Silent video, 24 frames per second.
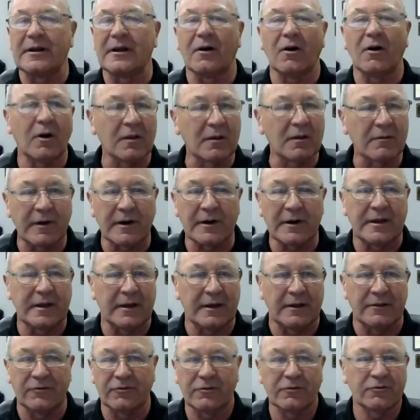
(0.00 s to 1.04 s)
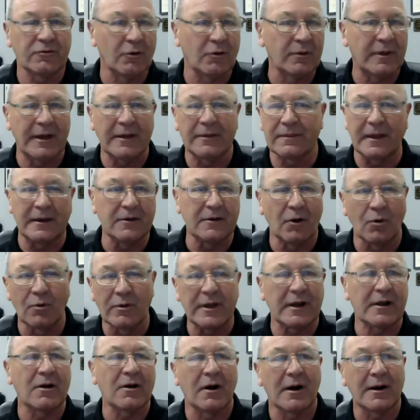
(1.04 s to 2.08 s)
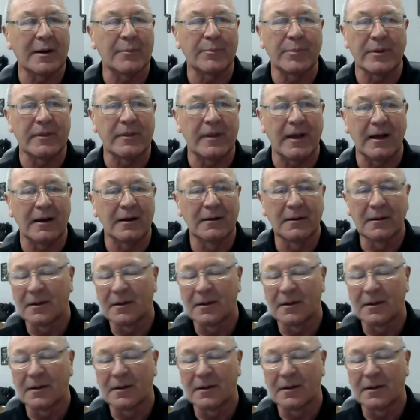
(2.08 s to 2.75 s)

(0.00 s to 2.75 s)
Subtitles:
to all of our kids so that they don't get caught up in that.